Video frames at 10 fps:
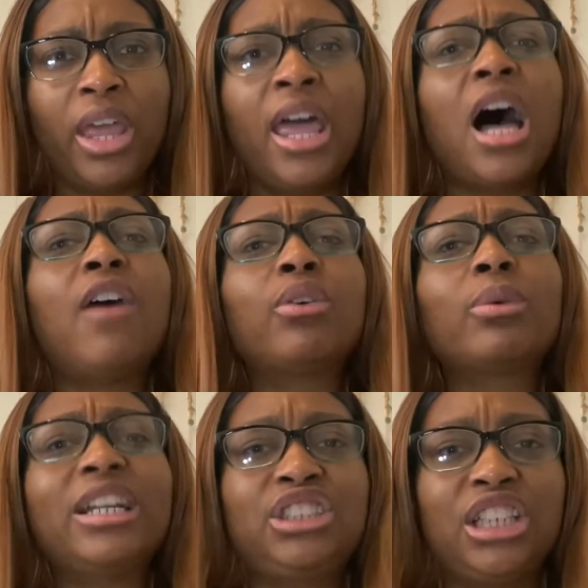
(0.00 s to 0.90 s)
of
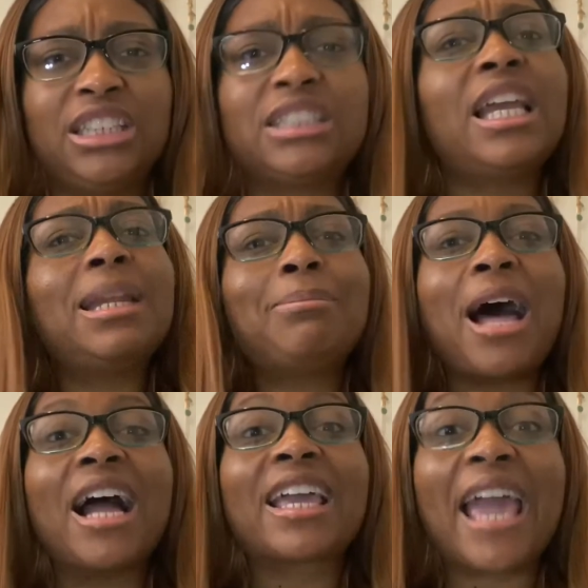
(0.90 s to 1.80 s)
riches in
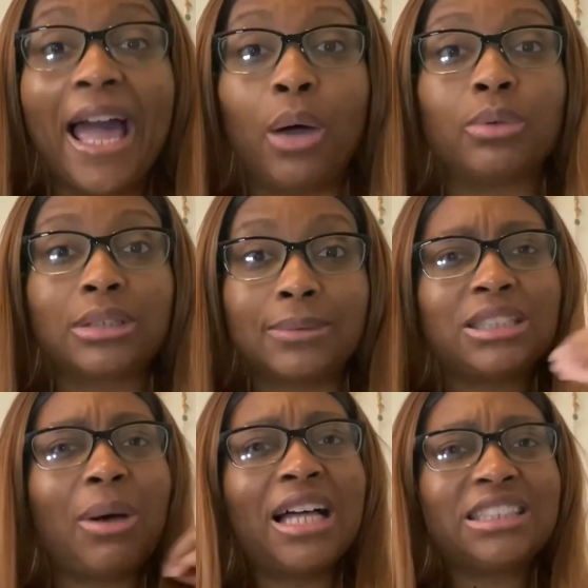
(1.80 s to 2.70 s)
my account.
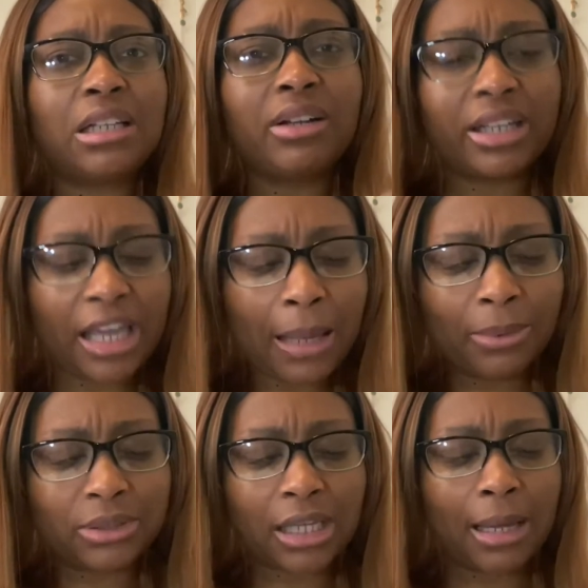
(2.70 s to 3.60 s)
So I saw the
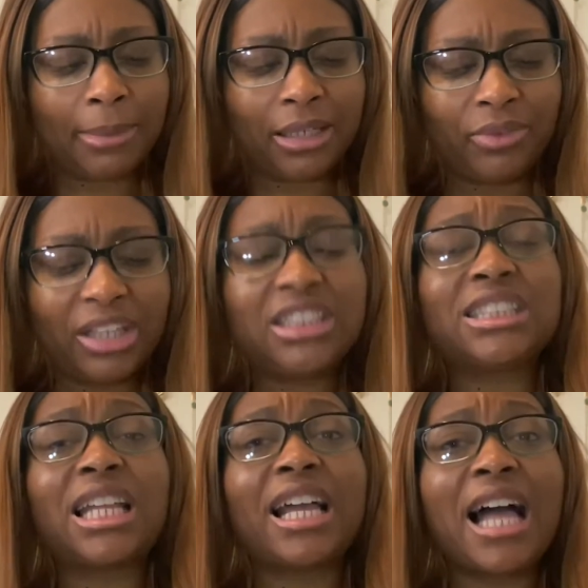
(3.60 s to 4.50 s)
camels coming just
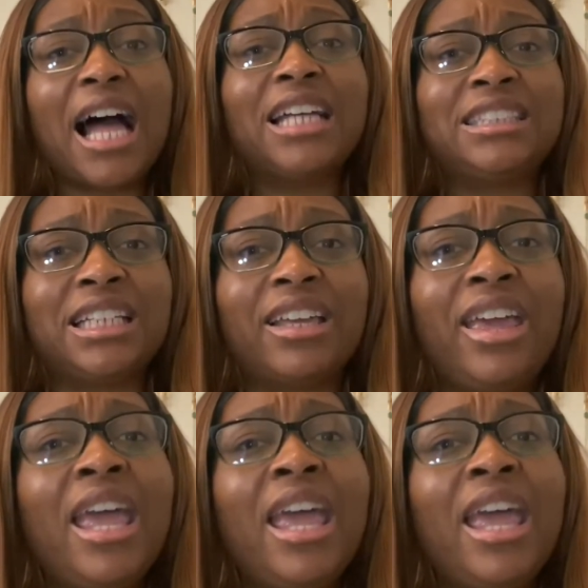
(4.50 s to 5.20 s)
like Isaac.